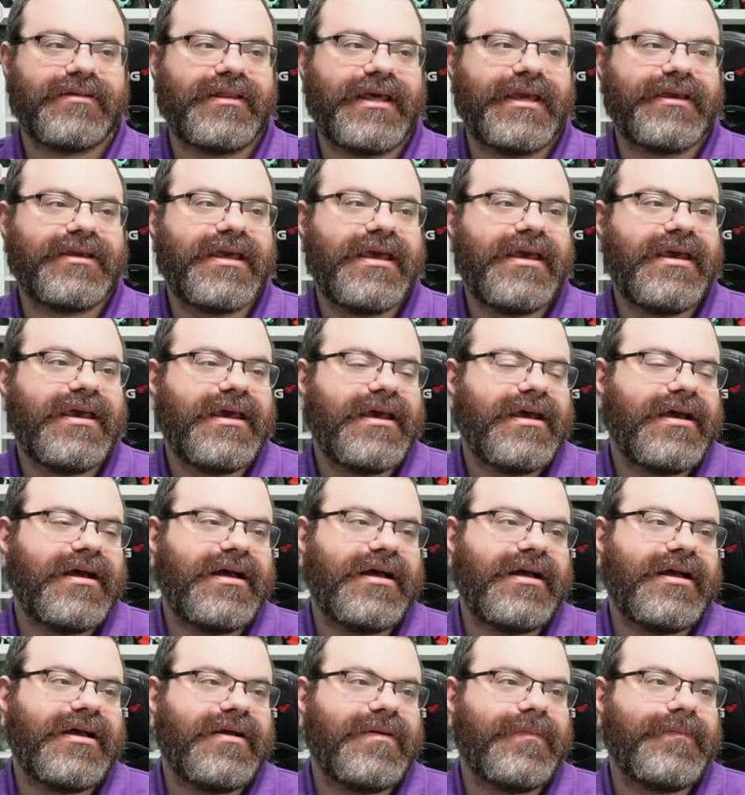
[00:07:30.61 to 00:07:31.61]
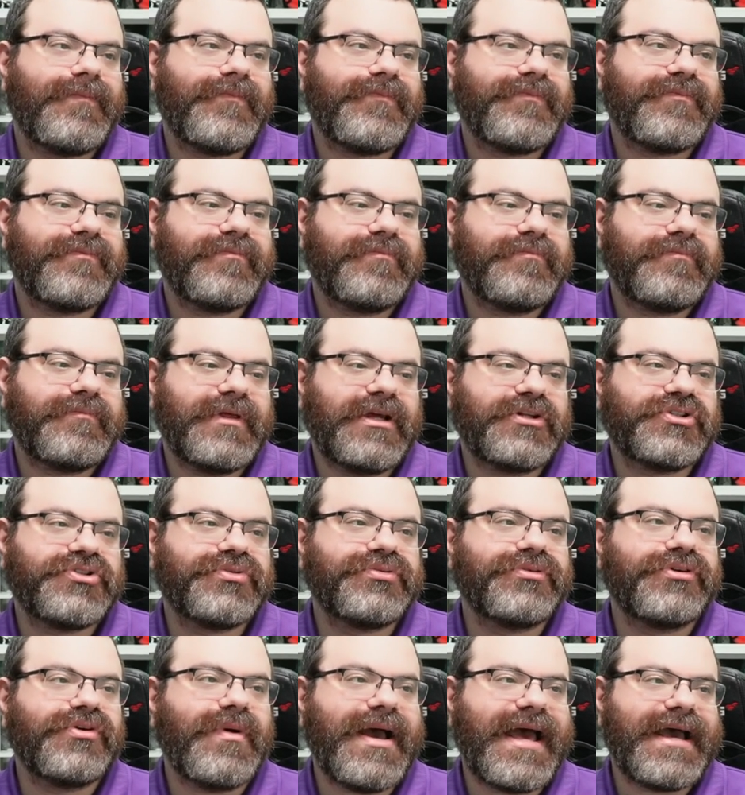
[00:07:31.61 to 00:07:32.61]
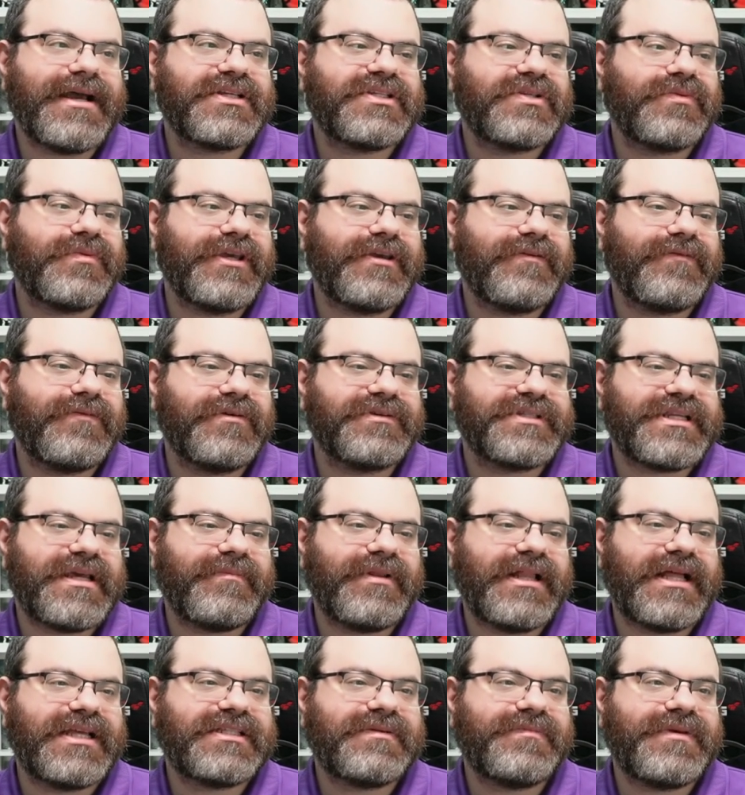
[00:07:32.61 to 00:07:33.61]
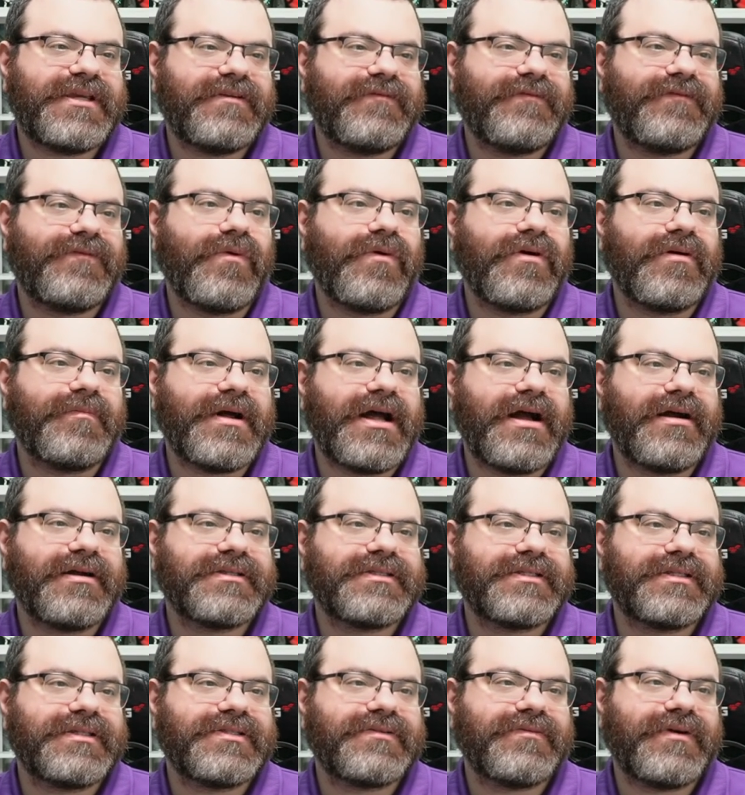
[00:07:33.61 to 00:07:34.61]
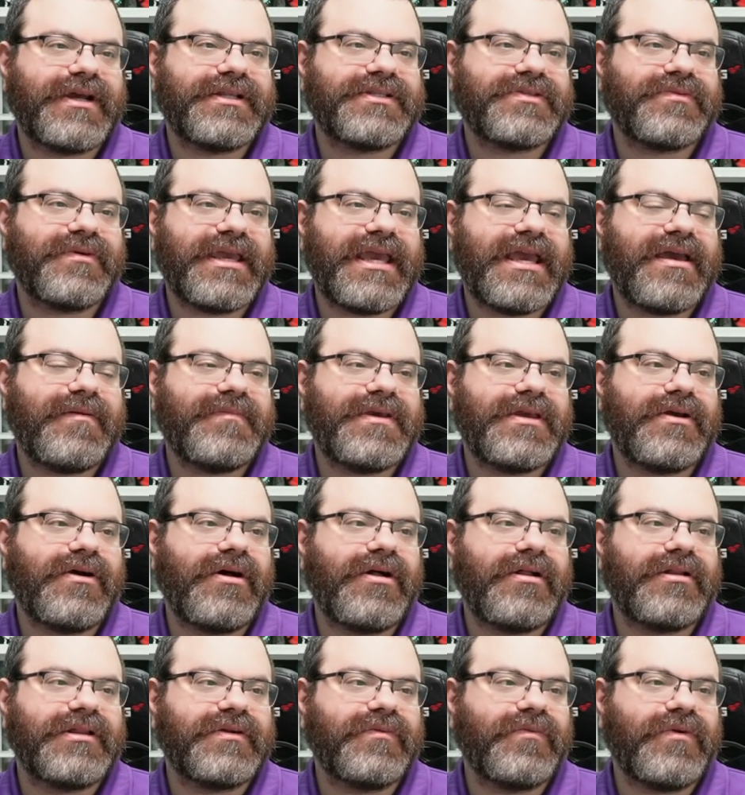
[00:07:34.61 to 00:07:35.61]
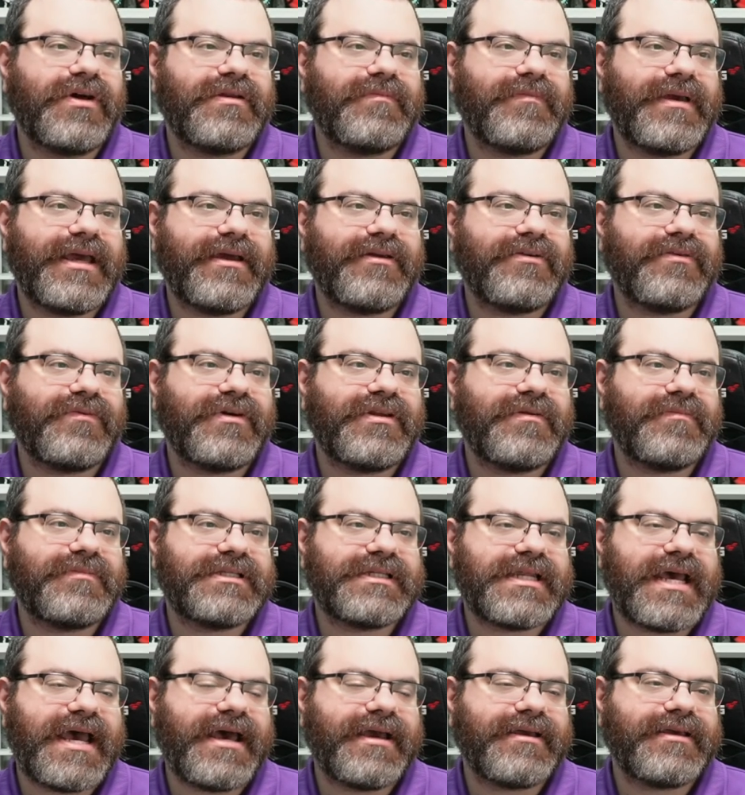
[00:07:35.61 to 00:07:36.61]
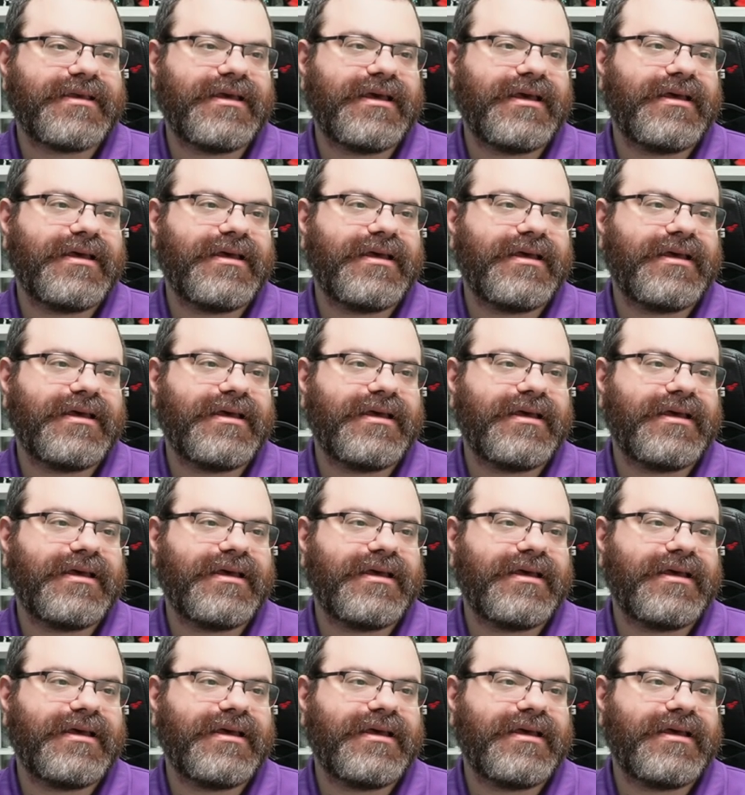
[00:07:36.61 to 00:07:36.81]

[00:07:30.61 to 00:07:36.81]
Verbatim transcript: Like um, a true X-wing, for example, has to be in four boxes, right? So it can't be all in one band or one stack.